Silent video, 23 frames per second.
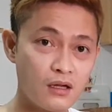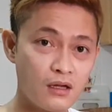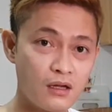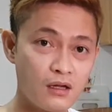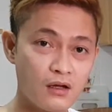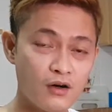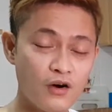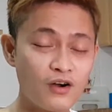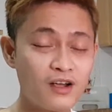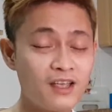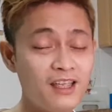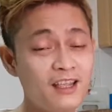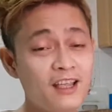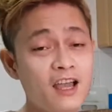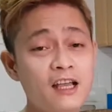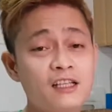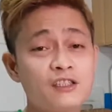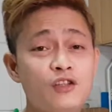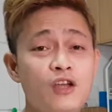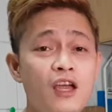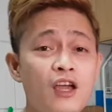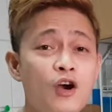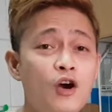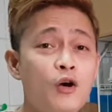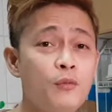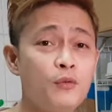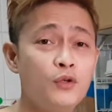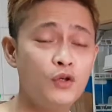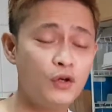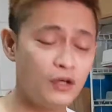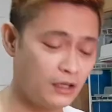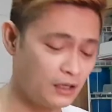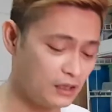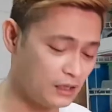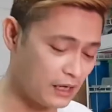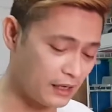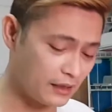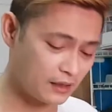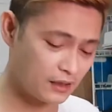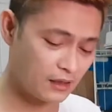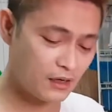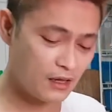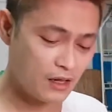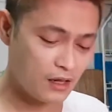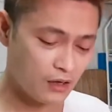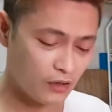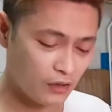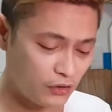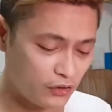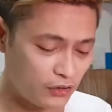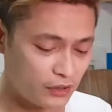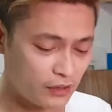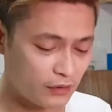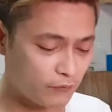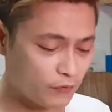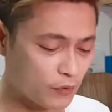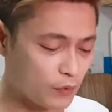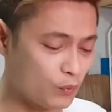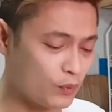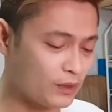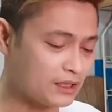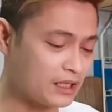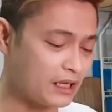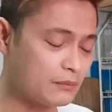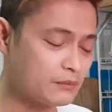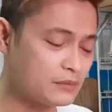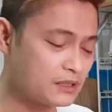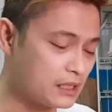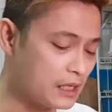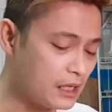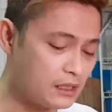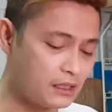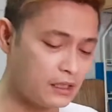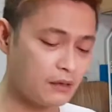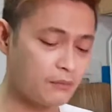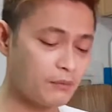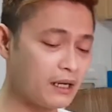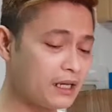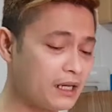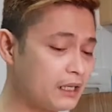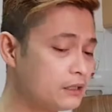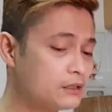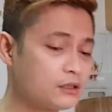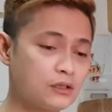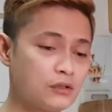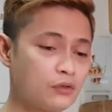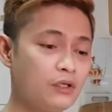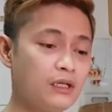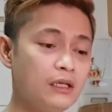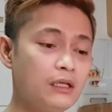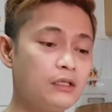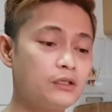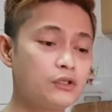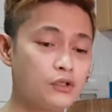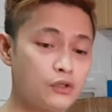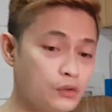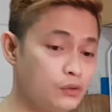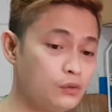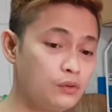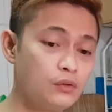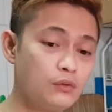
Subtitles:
Okay guys, I hope you are like learning from what I'm saying, but it's really true.